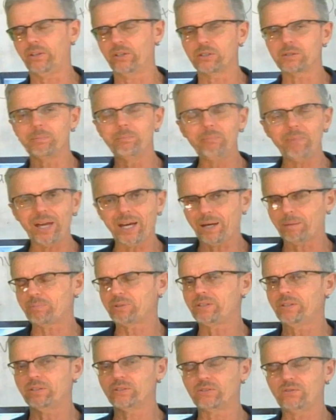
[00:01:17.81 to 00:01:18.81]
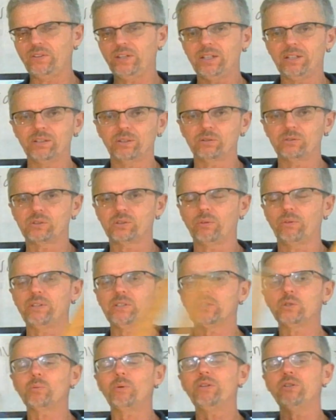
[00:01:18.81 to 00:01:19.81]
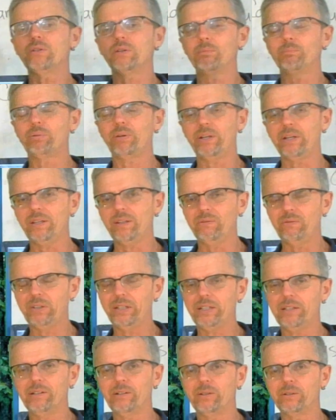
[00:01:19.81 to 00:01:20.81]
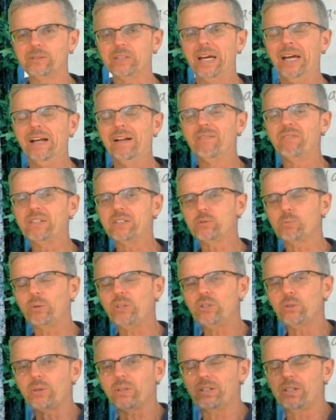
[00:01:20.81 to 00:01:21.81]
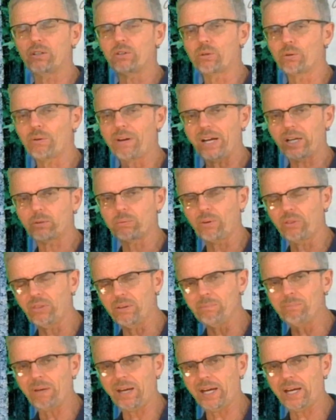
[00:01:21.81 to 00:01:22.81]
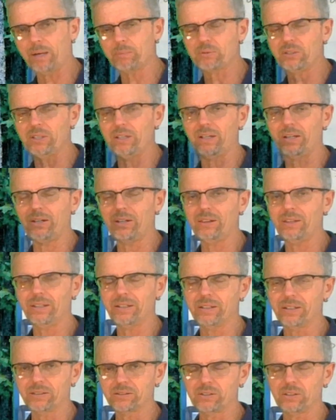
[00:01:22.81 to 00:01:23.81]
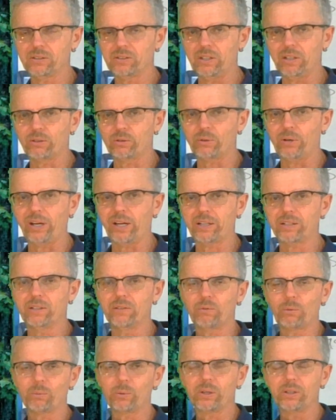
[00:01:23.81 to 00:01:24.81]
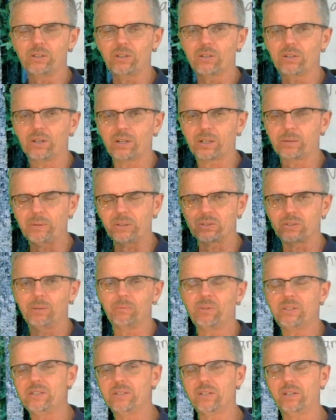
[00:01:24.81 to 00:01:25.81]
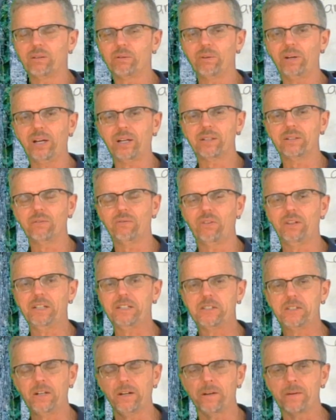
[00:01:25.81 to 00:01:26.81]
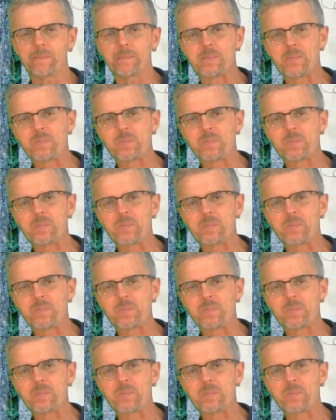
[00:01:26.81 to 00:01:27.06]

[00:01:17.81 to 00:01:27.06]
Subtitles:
There's maps, there's videos. So this is when you can play the videos. This is when you can interact with the maps and anything else that's interactive. And we're going to talk about some of these interactive things here.